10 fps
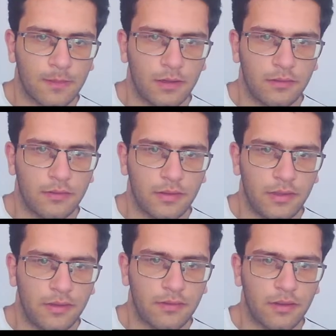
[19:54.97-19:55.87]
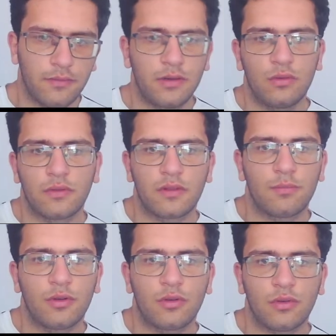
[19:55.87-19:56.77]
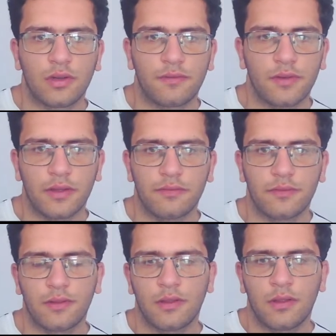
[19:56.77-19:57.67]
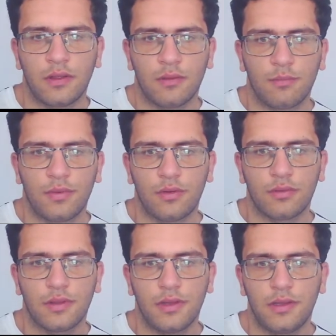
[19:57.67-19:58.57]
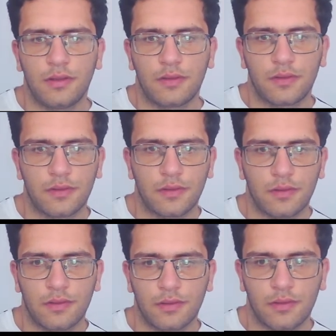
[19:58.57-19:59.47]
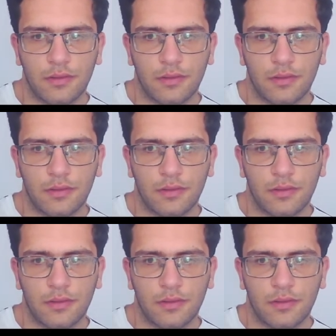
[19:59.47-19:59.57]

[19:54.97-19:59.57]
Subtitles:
Knight takes, I will lose the pawn on e5. Pawn takes.